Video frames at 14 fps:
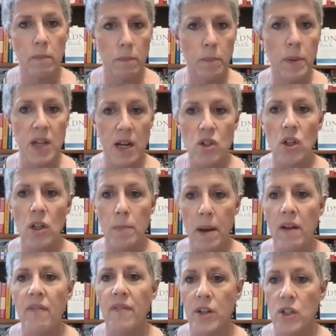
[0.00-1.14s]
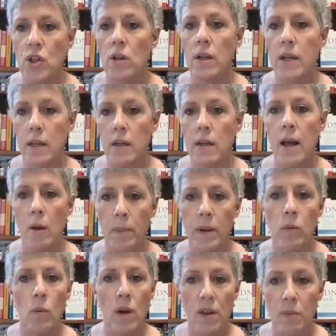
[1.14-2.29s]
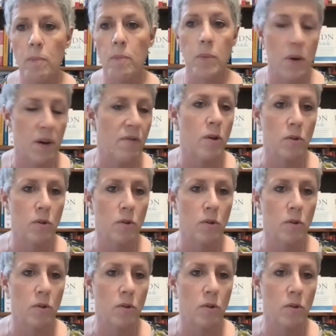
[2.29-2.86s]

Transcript: potentially beneficial in helping with peripheral